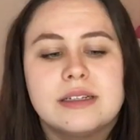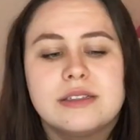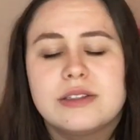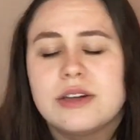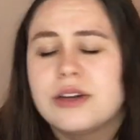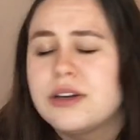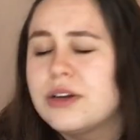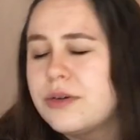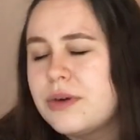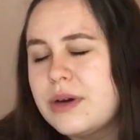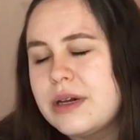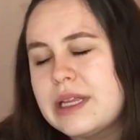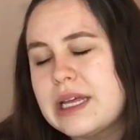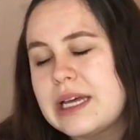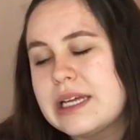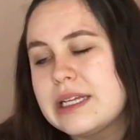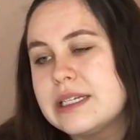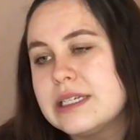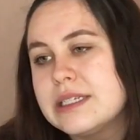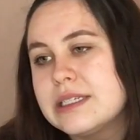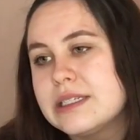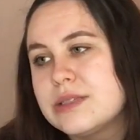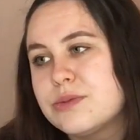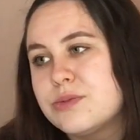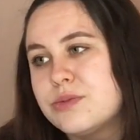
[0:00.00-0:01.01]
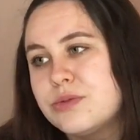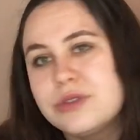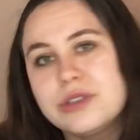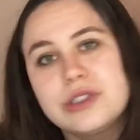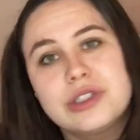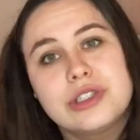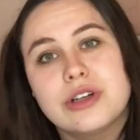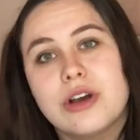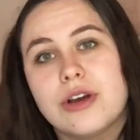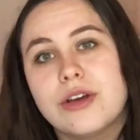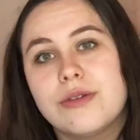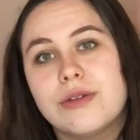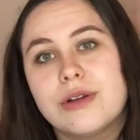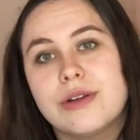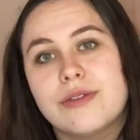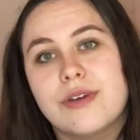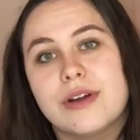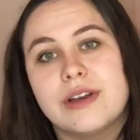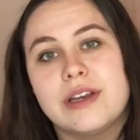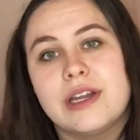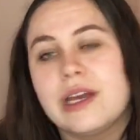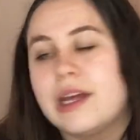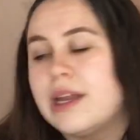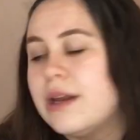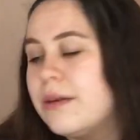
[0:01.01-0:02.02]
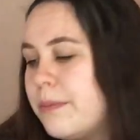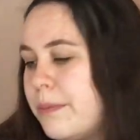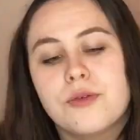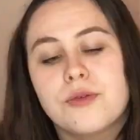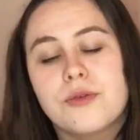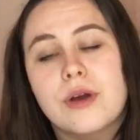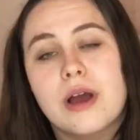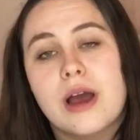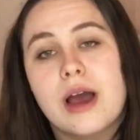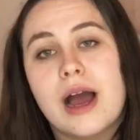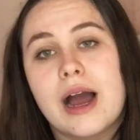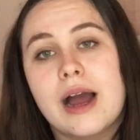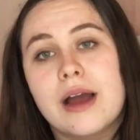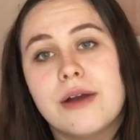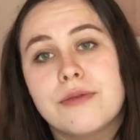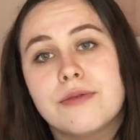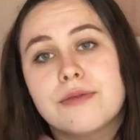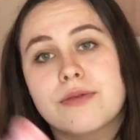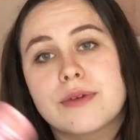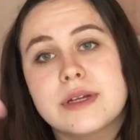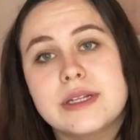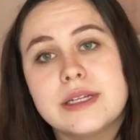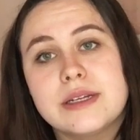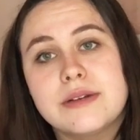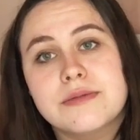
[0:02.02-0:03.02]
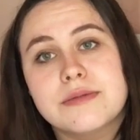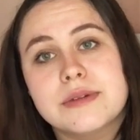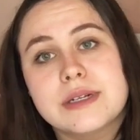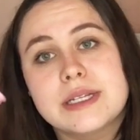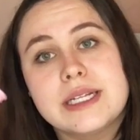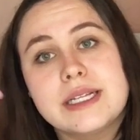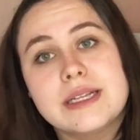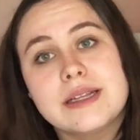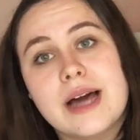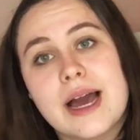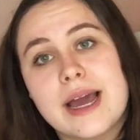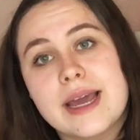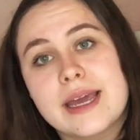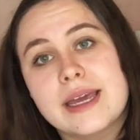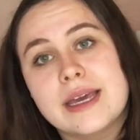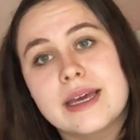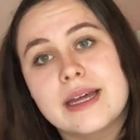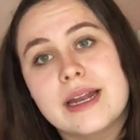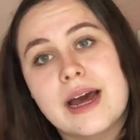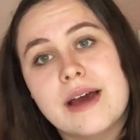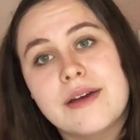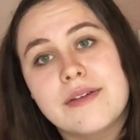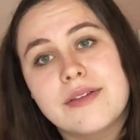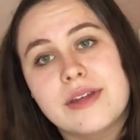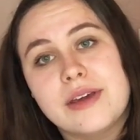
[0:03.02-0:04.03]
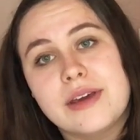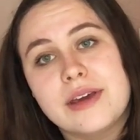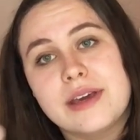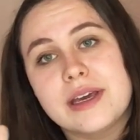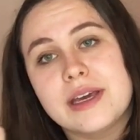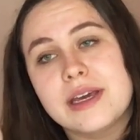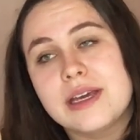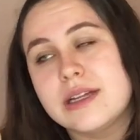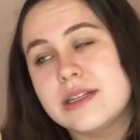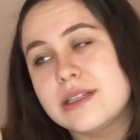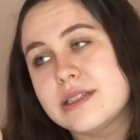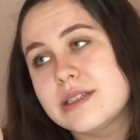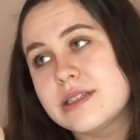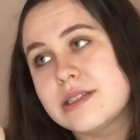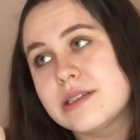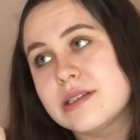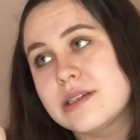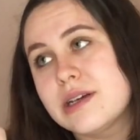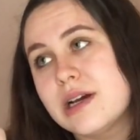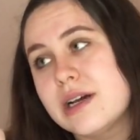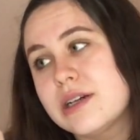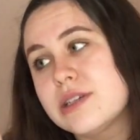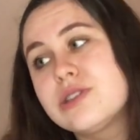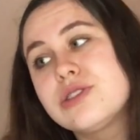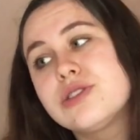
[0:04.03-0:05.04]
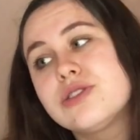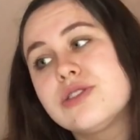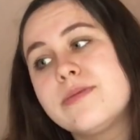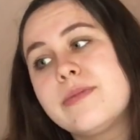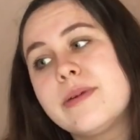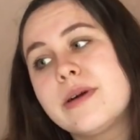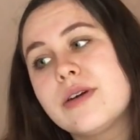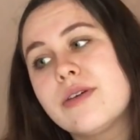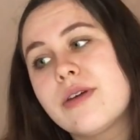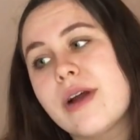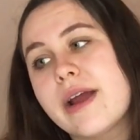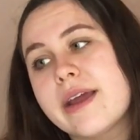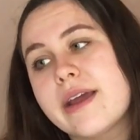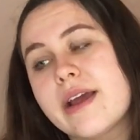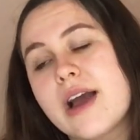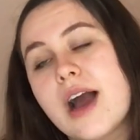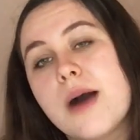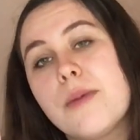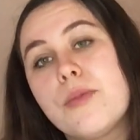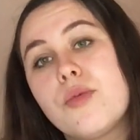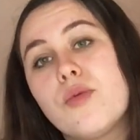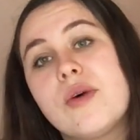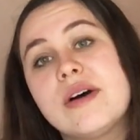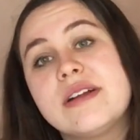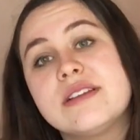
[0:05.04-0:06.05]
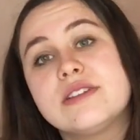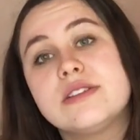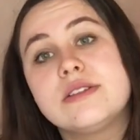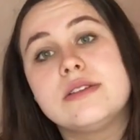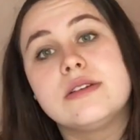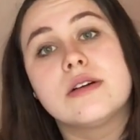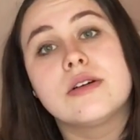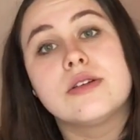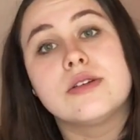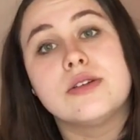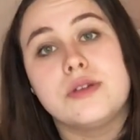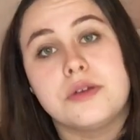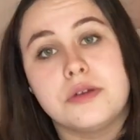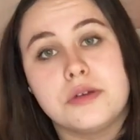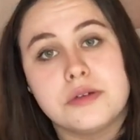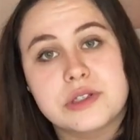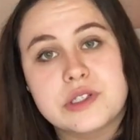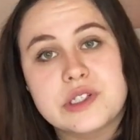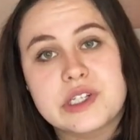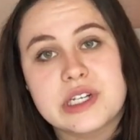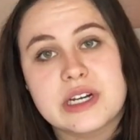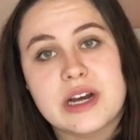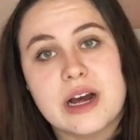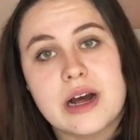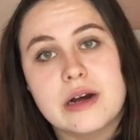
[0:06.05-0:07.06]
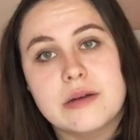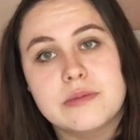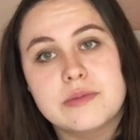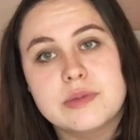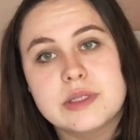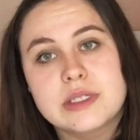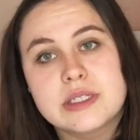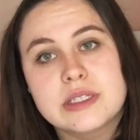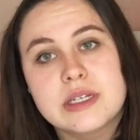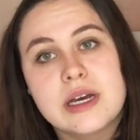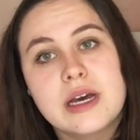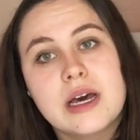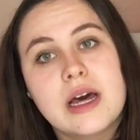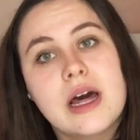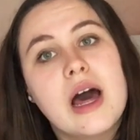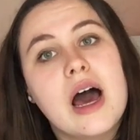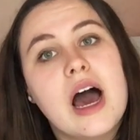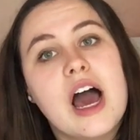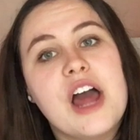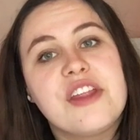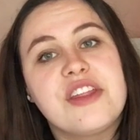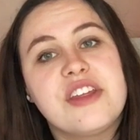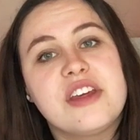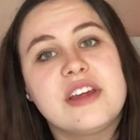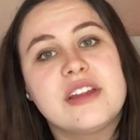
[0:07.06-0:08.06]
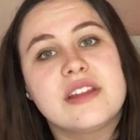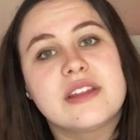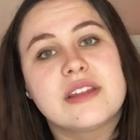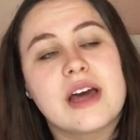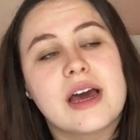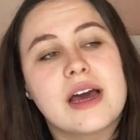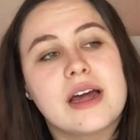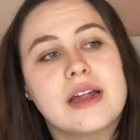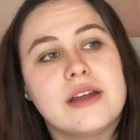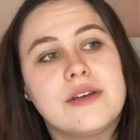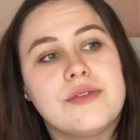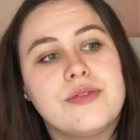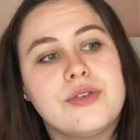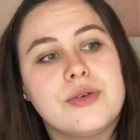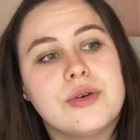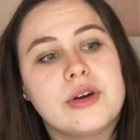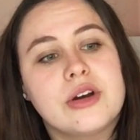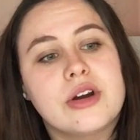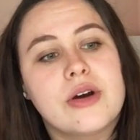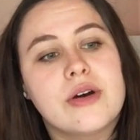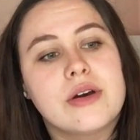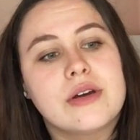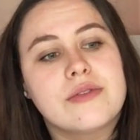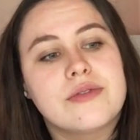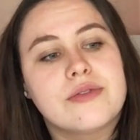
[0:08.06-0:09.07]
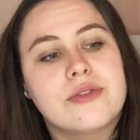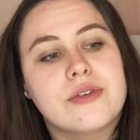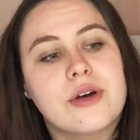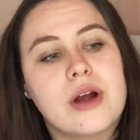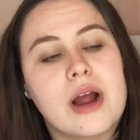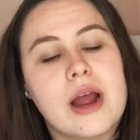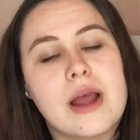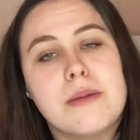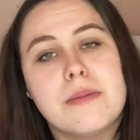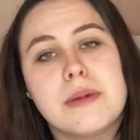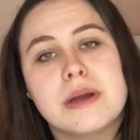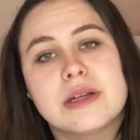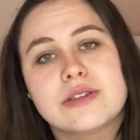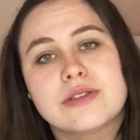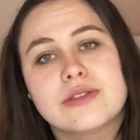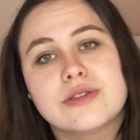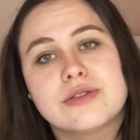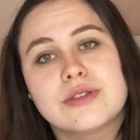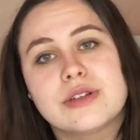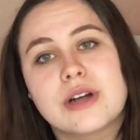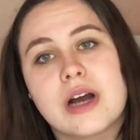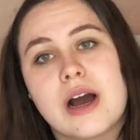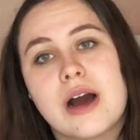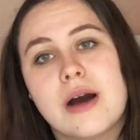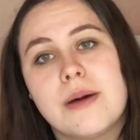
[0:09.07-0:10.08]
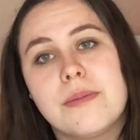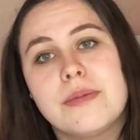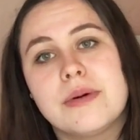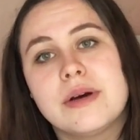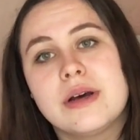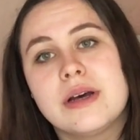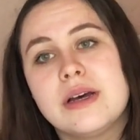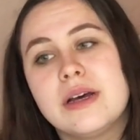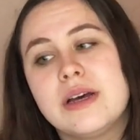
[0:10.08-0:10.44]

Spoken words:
Don't know why that is. Would show you it if I did. I really like it. I think it's a super great cup once you're used to cups. I think that if you are going for a menstrual cup